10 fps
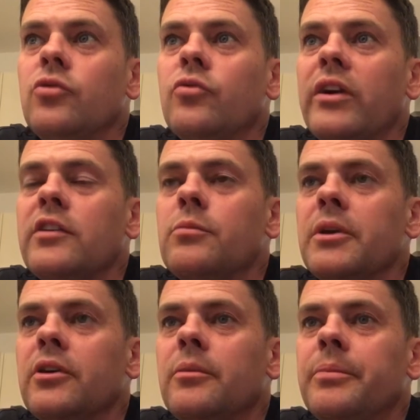brings
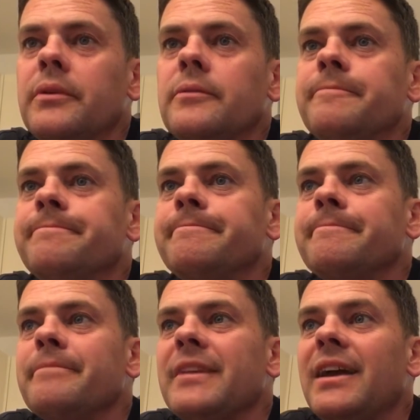me up,
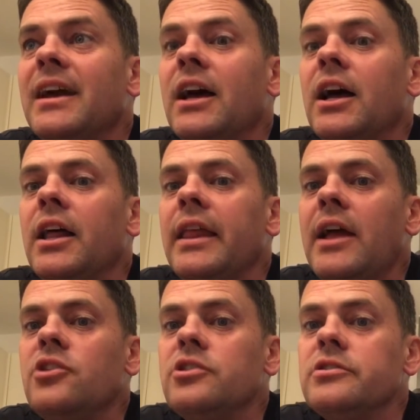
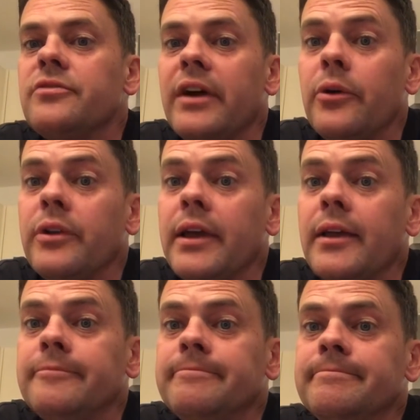engine's failed again.